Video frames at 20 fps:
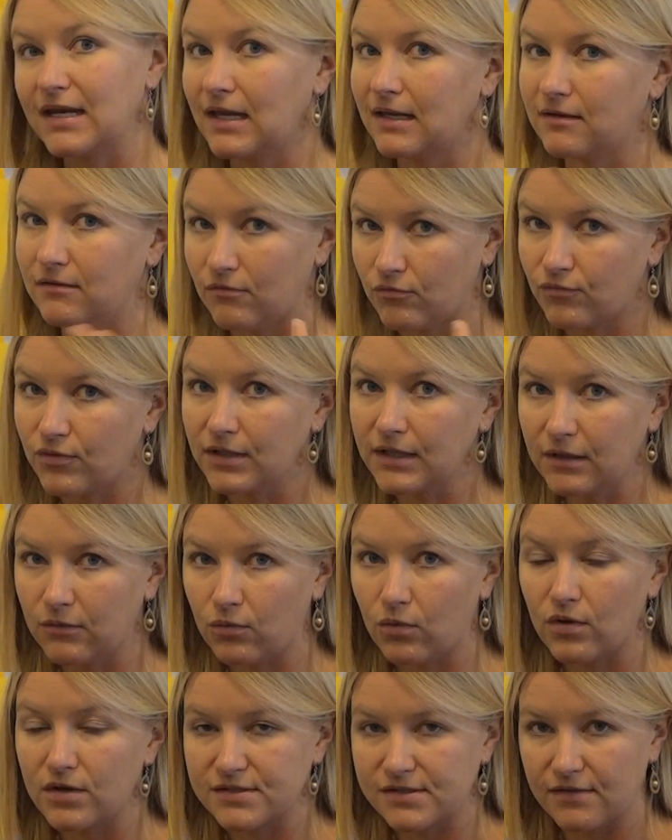and really
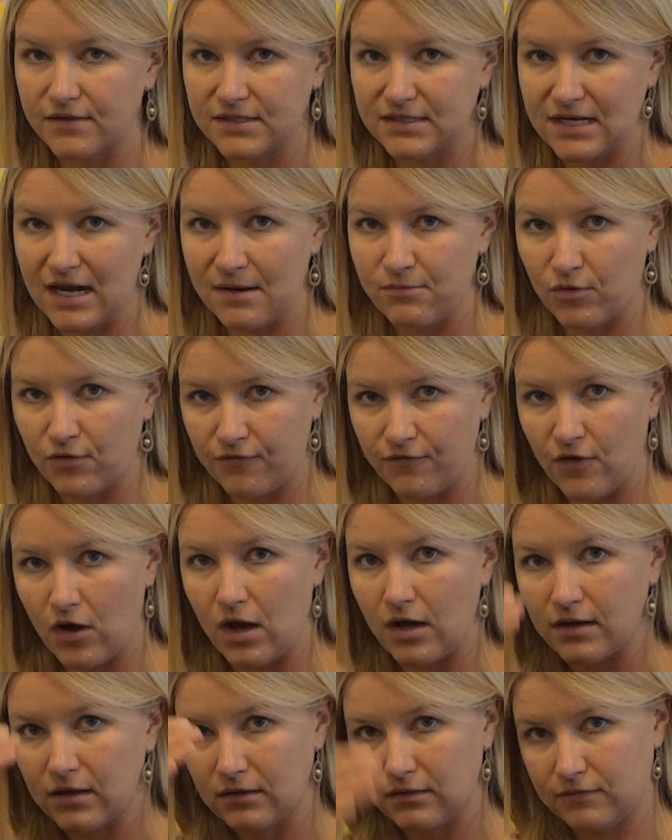wars at this time were
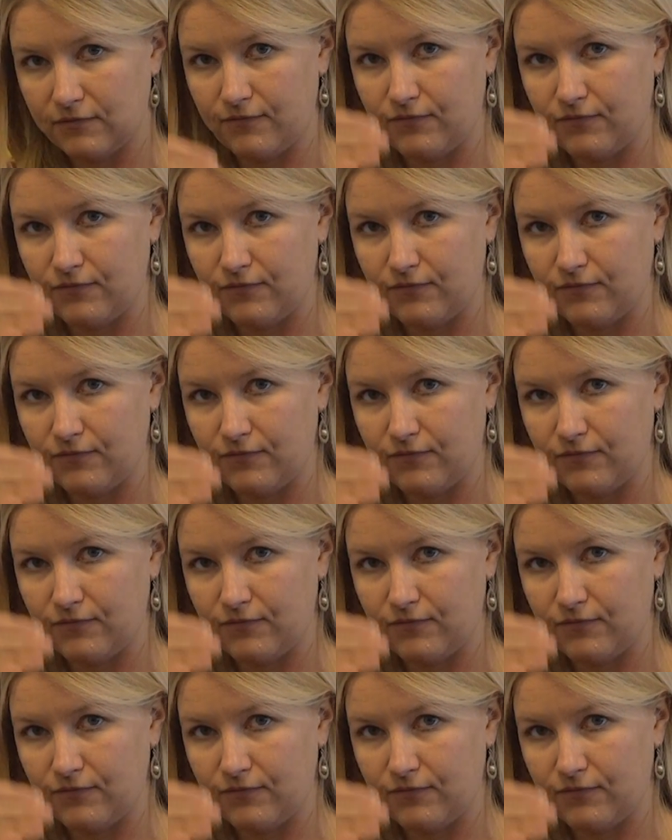fought,